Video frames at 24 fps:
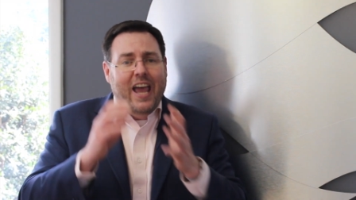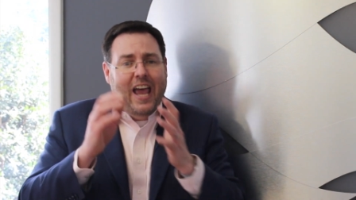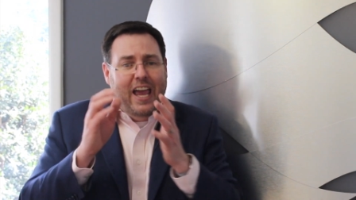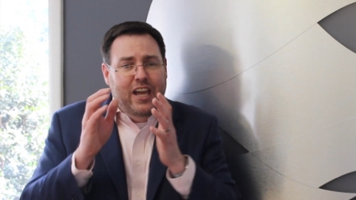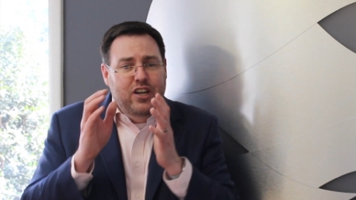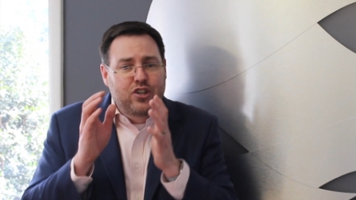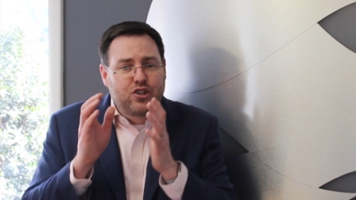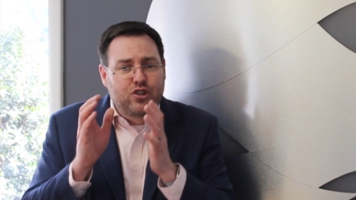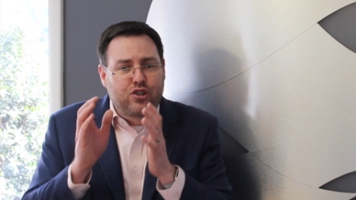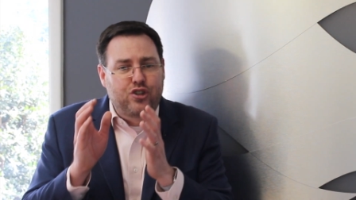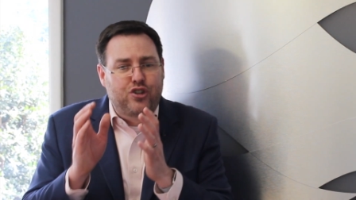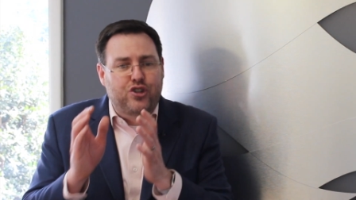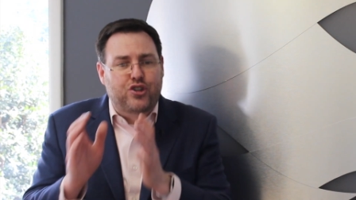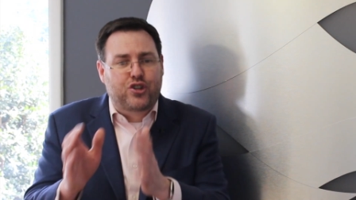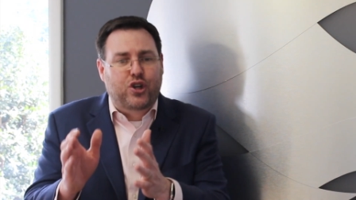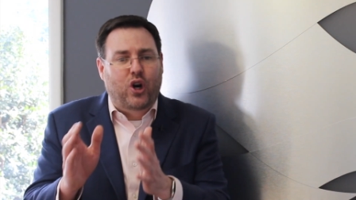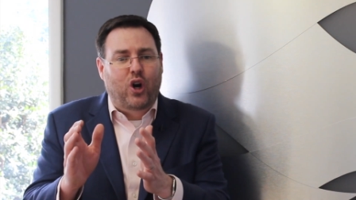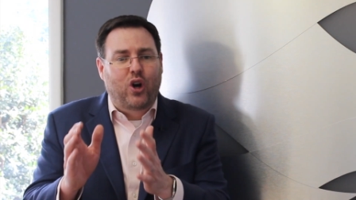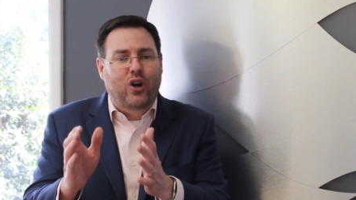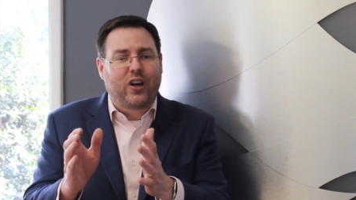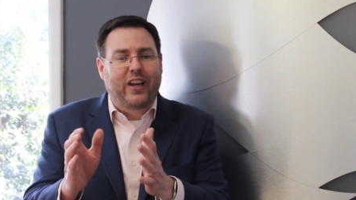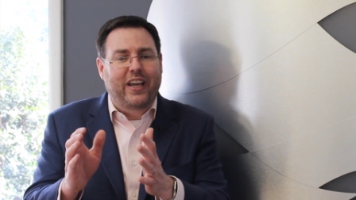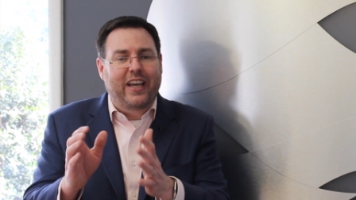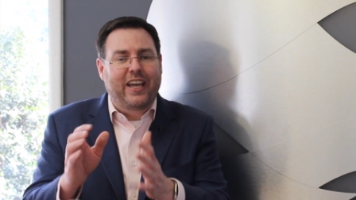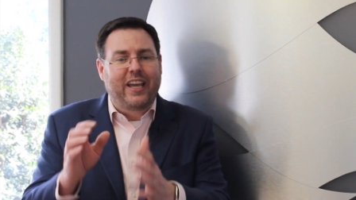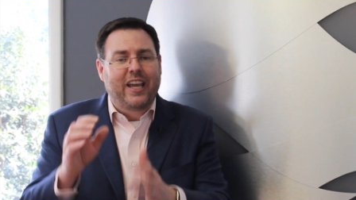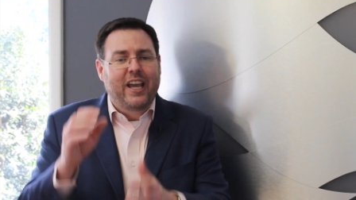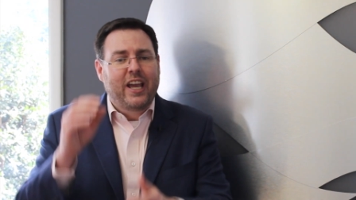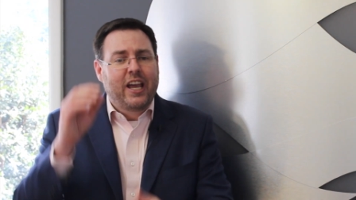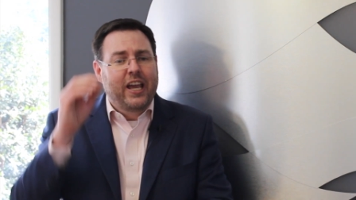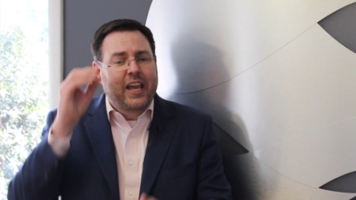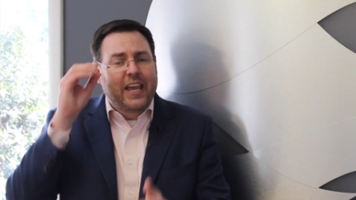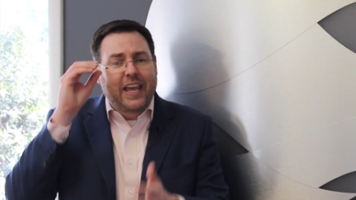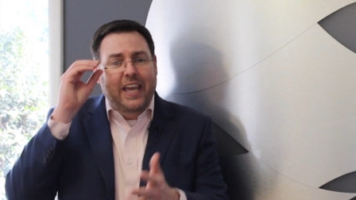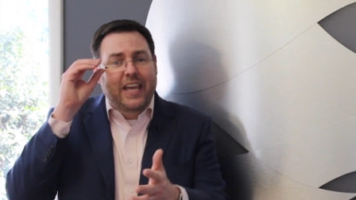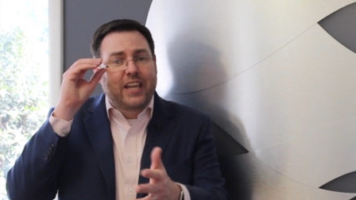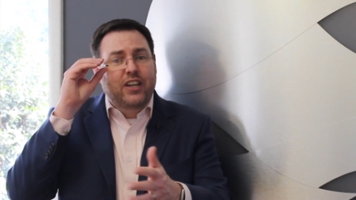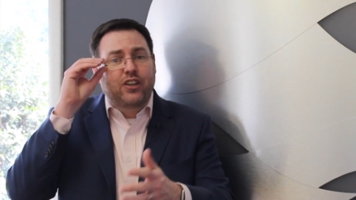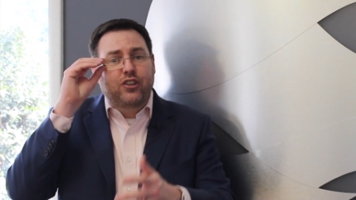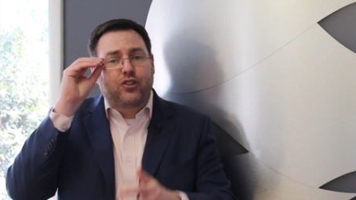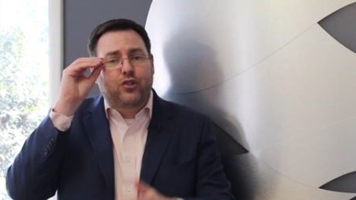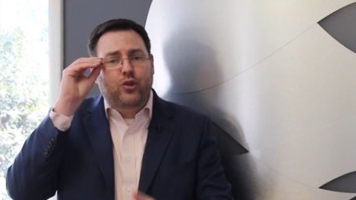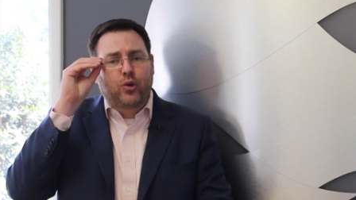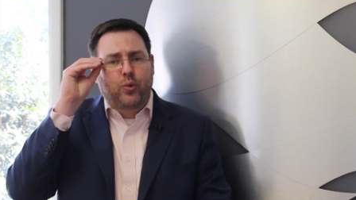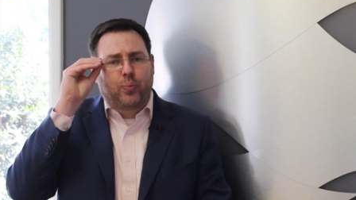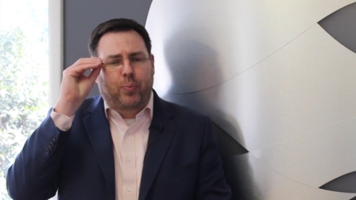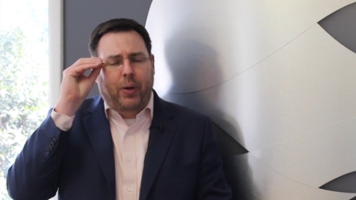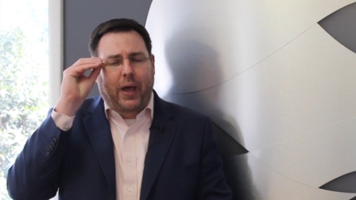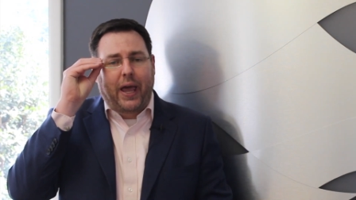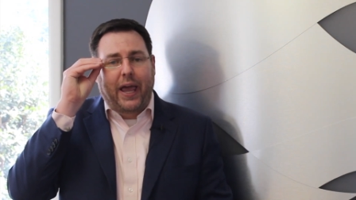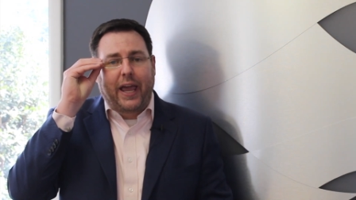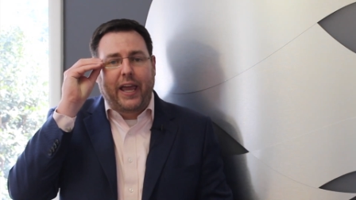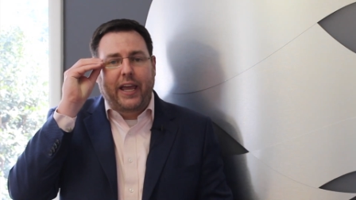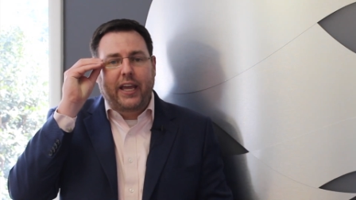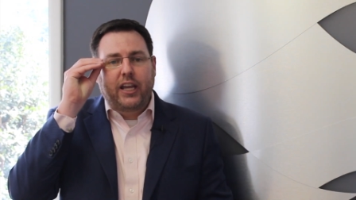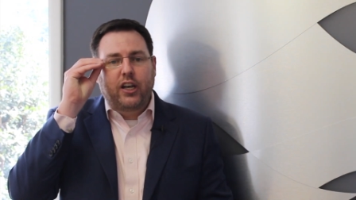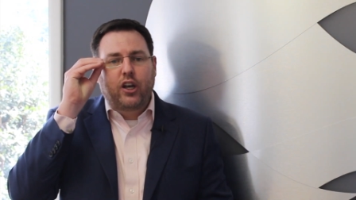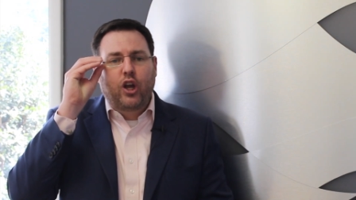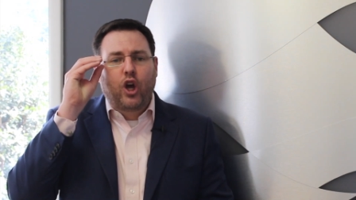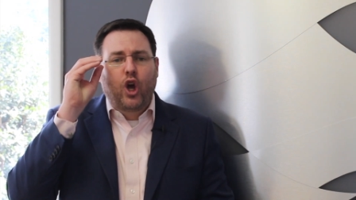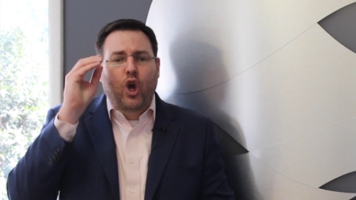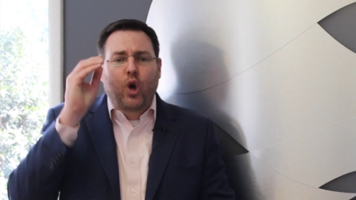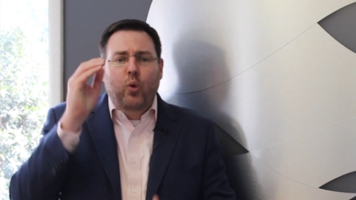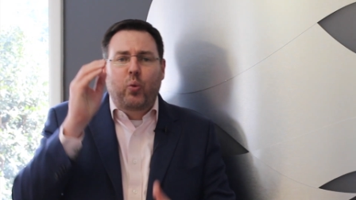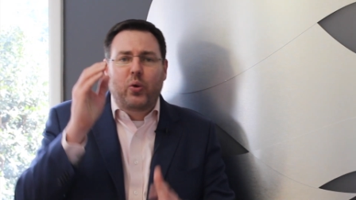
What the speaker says: and journey into pain